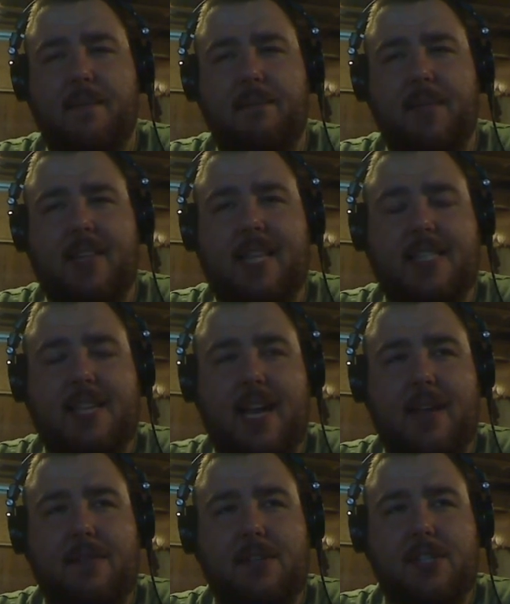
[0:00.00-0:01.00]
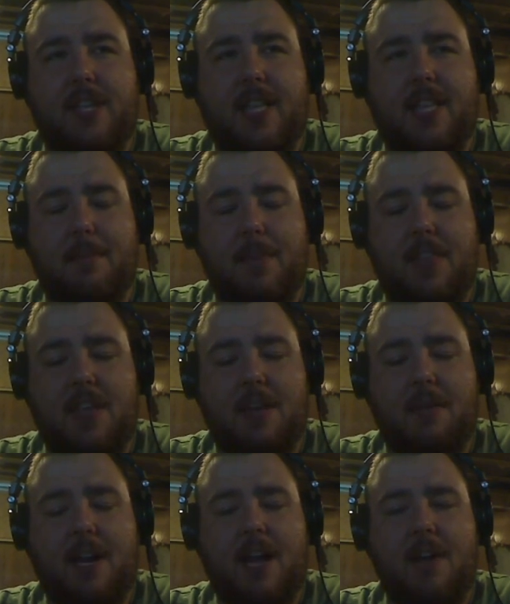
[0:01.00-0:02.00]
Like that's kind of just like the big thing
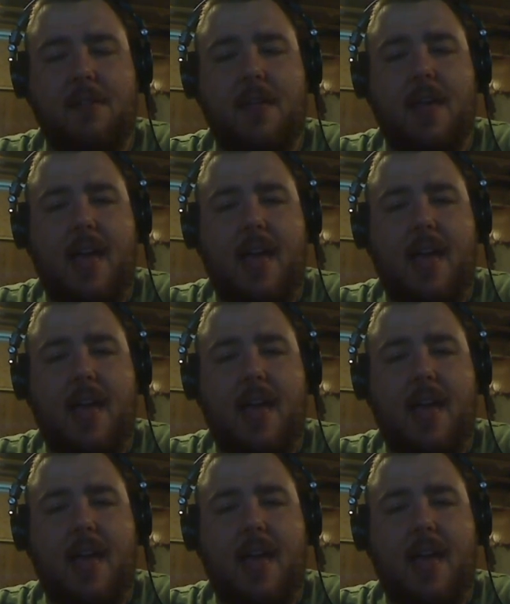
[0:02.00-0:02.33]
right now.